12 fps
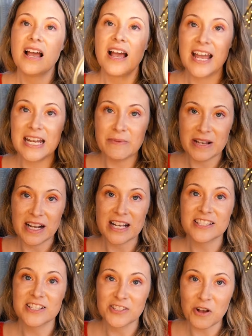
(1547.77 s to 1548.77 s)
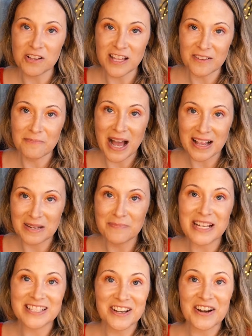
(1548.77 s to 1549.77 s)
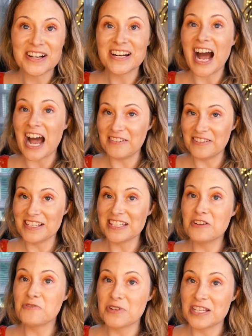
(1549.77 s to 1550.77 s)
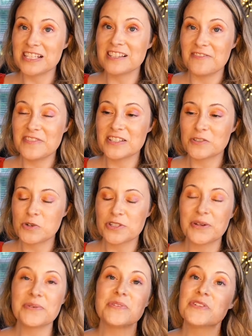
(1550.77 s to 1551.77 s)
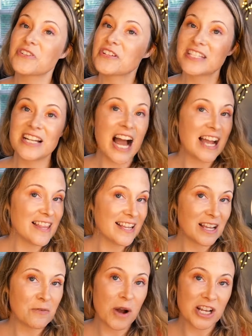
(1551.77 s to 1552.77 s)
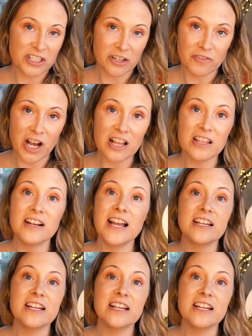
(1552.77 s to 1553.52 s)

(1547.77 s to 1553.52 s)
Anyway, guys, the Salt Life palette by Tarte. I really, really love these cool tone neutrals, and I like a wash of color.